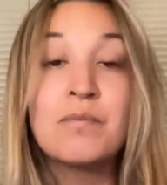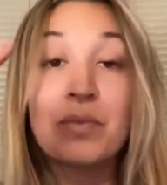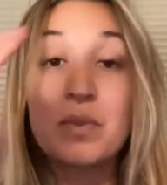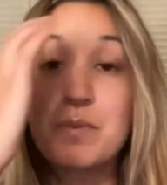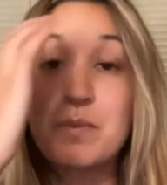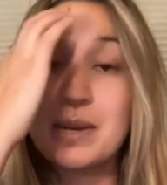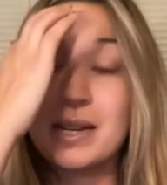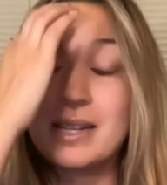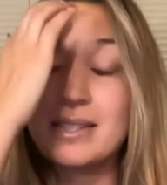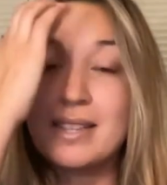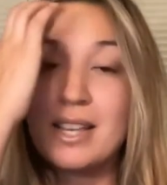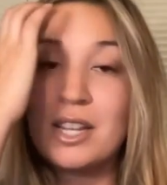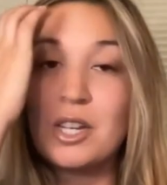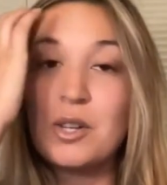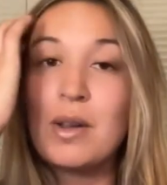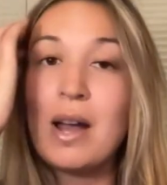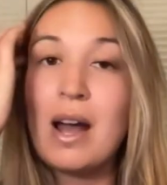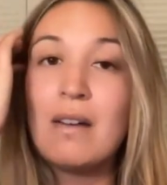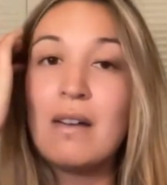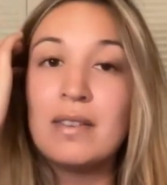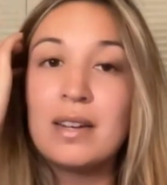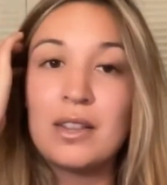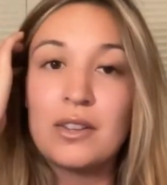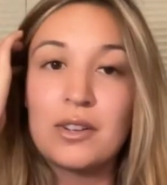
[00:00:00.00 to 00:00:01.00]
because then you
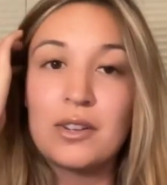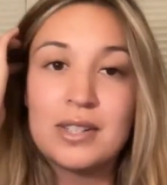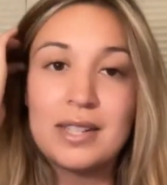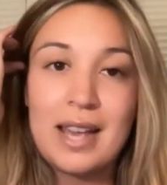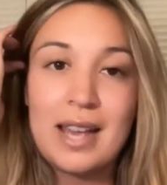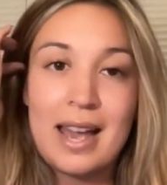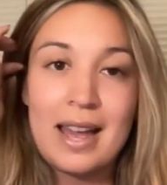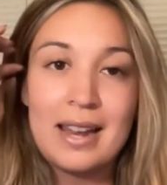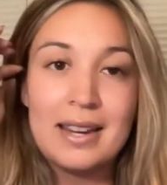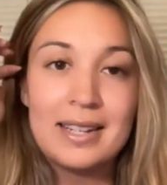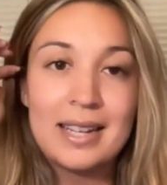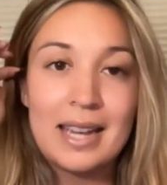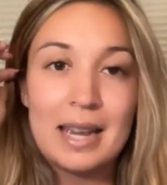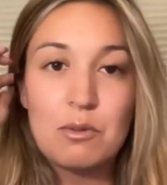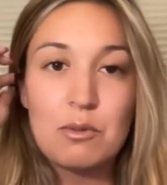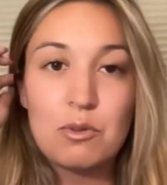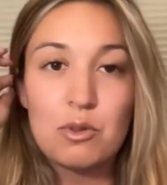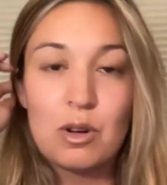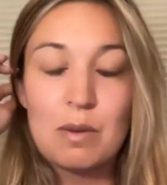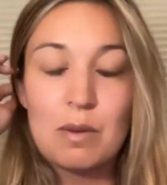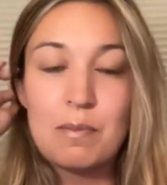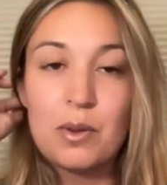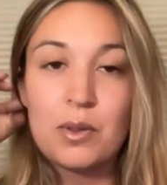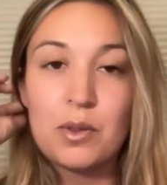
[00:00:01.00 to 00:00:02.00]
have another 10-game
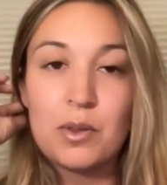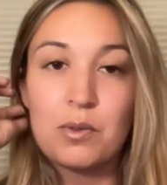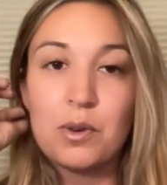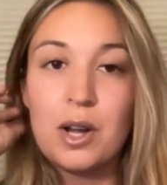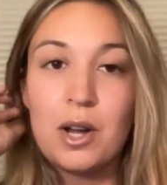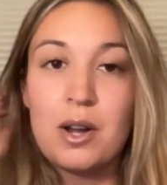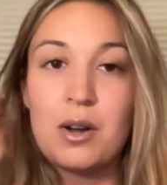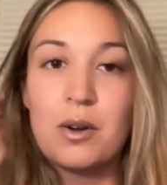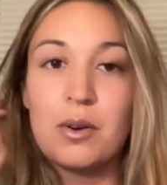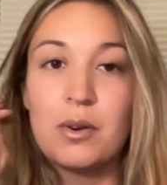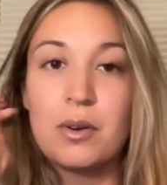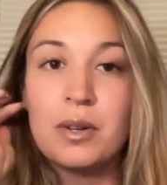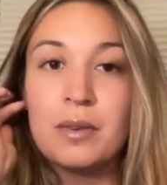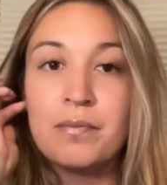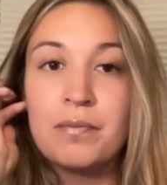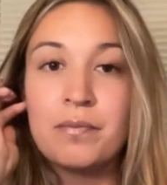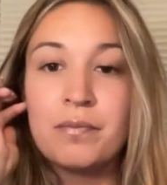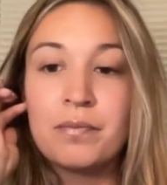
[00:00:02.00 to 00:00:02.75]
trip on the road.